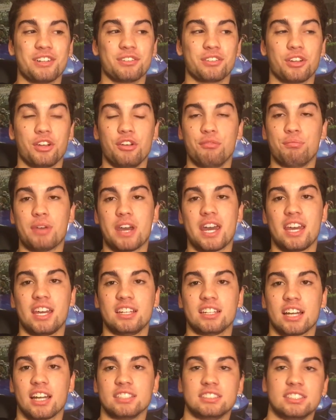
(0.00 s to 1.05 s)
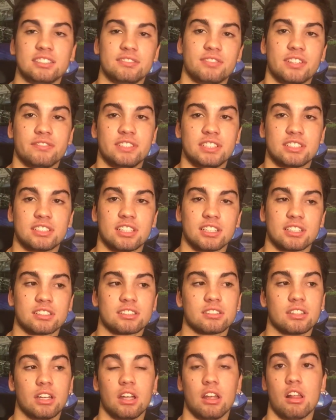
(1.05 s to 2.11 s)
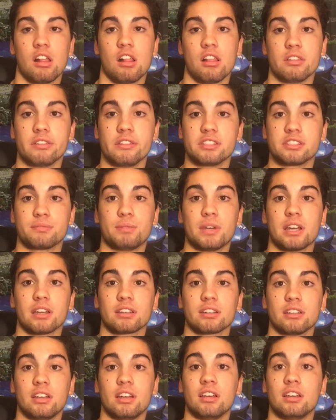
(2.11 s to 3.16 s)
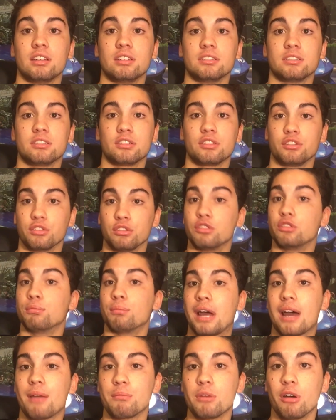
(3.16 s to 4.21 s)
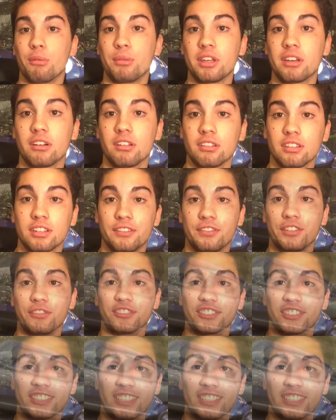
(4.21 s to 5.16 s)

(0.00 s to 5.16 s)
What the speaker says: Coupe 1956. This spec is your new Batmobile, if you can